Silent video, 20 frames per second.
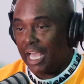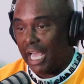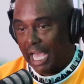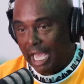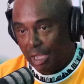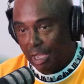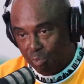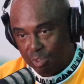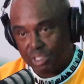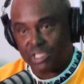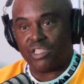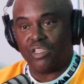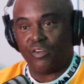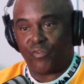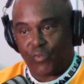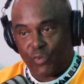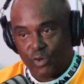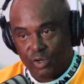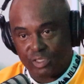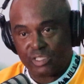I was the
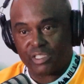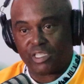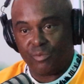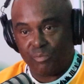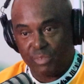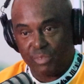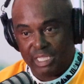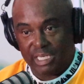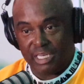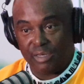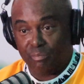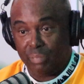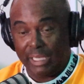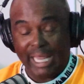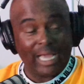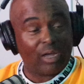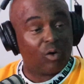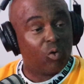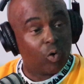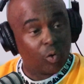first comedian,
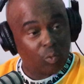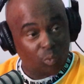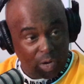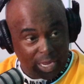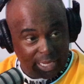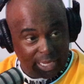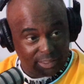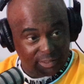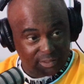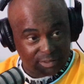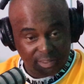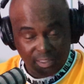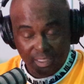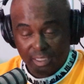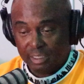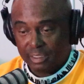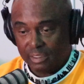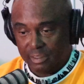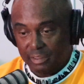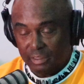black or white,
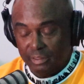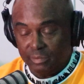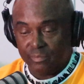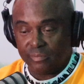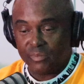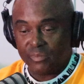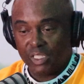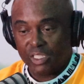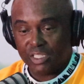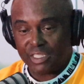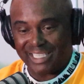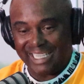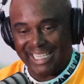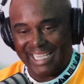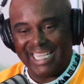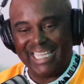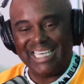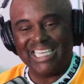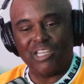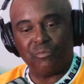to
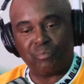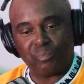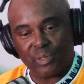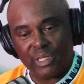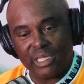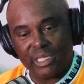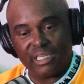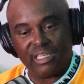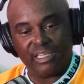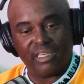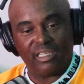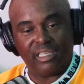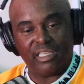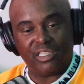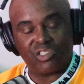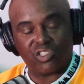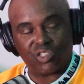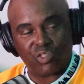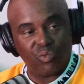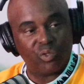independently
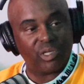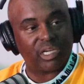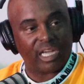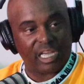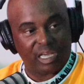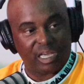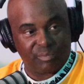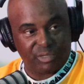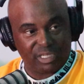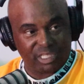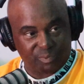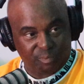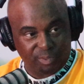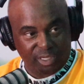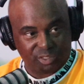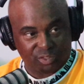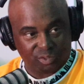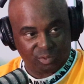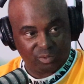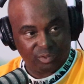shoot a comedy
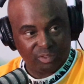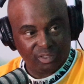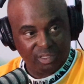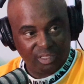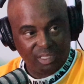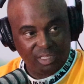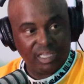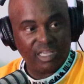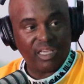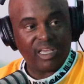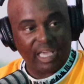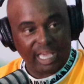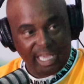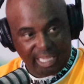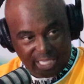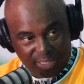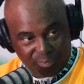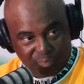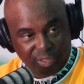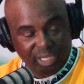special and
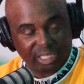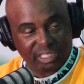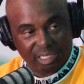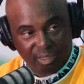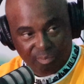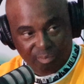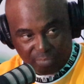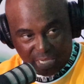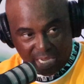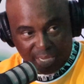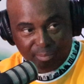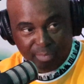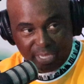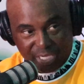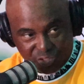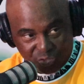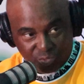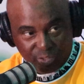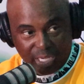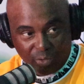get picked up by a
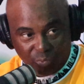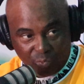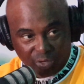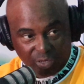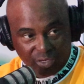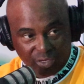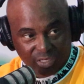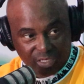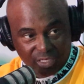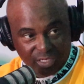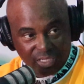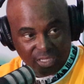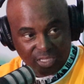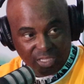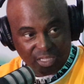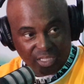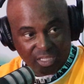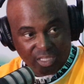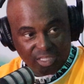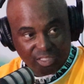major network.
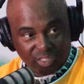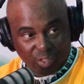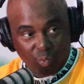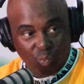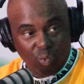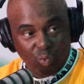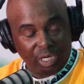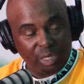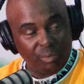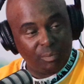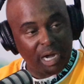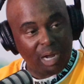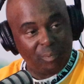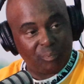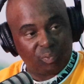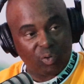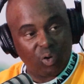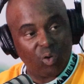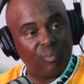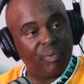So one of my
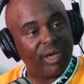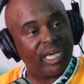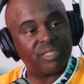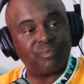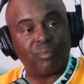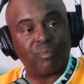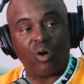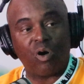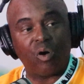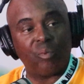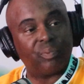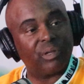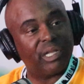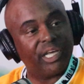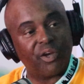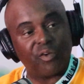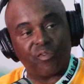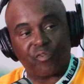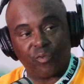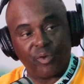pro baseball
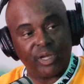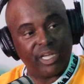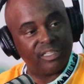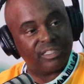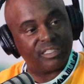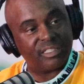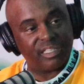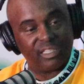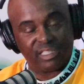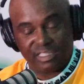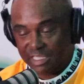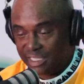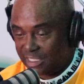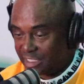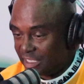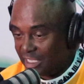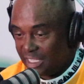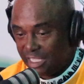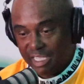player friends that just,